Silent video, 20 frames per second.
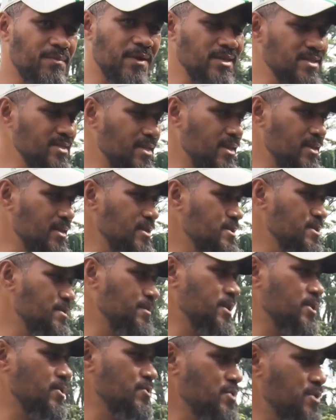place that needs to
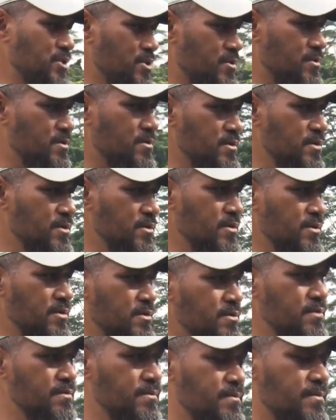be coached.
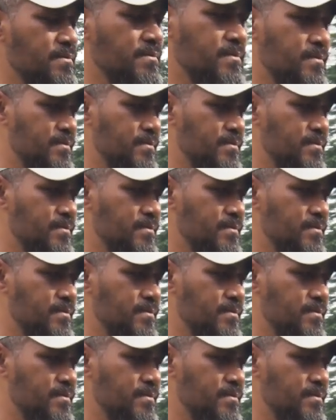So what